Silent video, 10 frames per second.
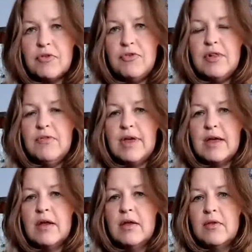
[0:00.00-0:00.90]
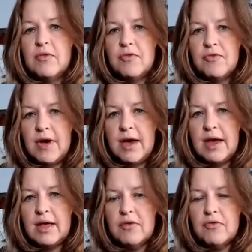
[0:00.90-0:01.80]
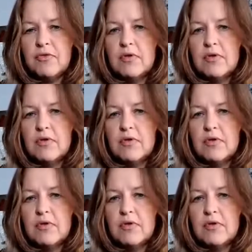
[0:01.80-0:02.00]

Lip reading: feel of that. 5,